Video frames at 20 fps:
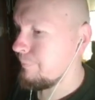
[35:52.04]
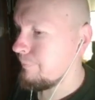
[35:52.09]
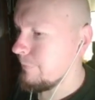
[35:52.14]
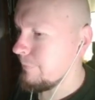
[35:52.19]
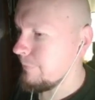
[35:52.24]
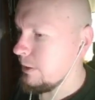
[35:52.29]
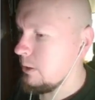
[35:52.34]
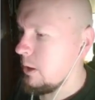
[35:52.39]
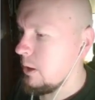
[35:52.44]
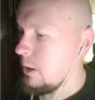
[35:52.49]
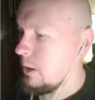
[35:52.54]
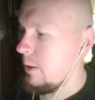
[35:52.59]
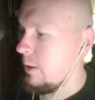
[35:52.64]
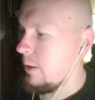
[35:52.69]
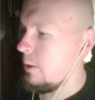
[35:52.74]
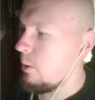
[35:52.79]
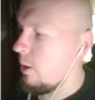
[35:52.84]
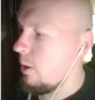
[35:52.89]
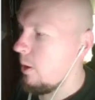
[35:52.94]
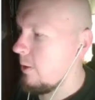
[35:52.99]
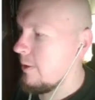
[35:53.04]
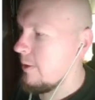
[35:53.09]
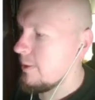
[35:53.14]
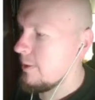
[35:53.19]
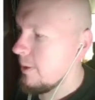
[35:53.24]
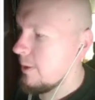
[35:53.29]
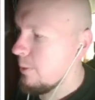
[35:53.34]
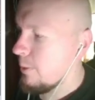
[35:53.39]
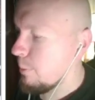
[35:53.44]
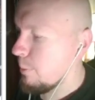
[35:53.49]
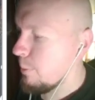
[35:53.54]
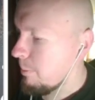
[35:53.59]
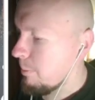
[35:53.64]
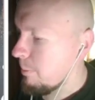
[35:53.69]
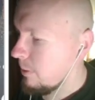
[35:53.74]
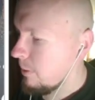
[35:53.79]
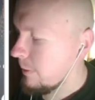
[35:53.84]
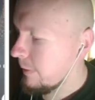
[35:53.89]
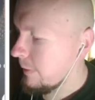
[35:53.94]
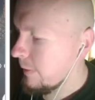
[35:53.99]
know, all these other people kind
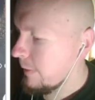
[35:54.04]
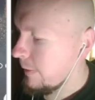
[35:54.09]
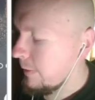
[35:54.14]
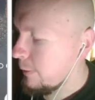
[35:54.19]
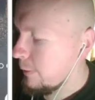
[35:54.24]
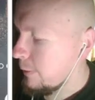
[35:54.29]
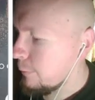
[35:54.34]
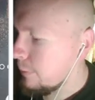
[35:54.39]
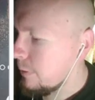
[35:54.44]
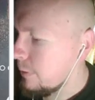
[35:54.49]
of